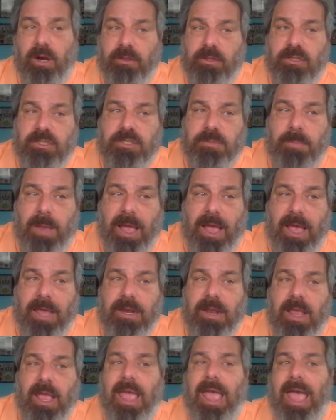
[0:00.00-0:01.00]
on the spot,
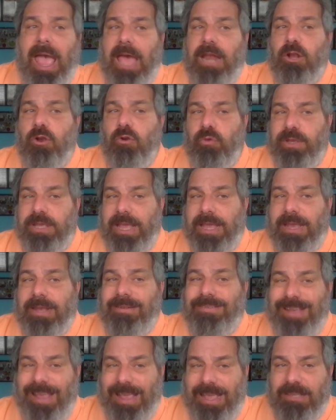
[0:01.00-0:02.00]
how to create
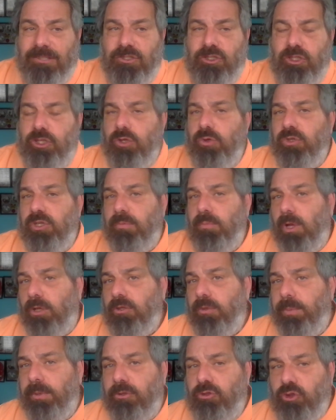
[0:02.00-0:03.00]
tests using
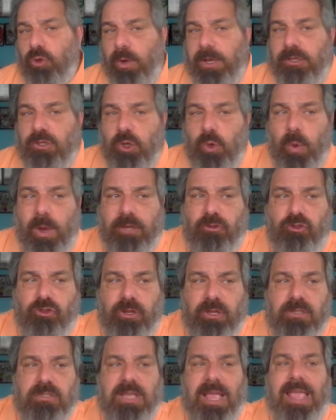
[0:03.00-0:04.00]
multiple choice
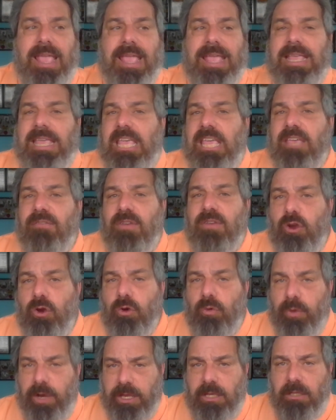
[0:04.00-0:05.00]
questions, even
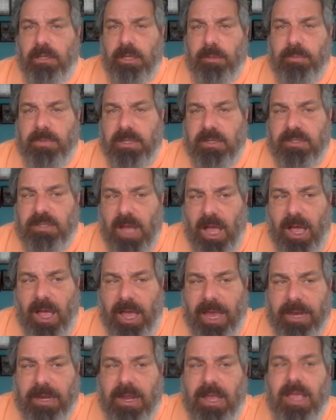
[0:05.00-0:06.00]
curriculum
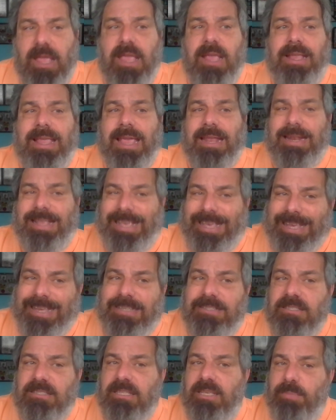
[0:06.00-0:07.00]
design, can
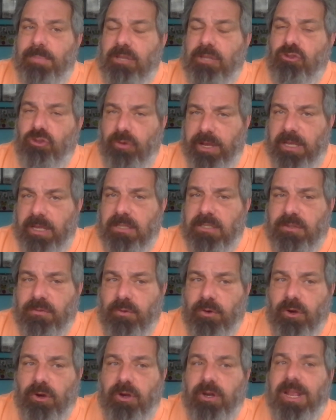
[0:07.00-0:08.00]
easily be
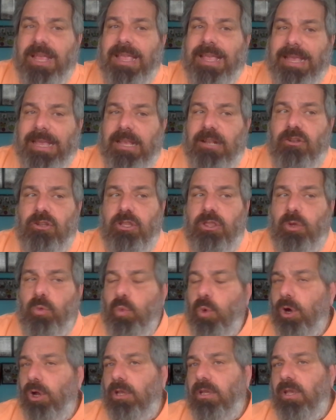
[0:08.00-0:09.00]
transferred into the
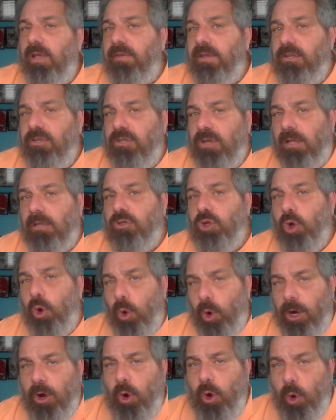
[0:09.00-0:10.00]
world of adult
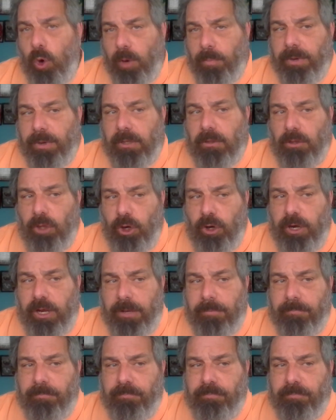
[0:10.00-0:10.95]
or corporate learning.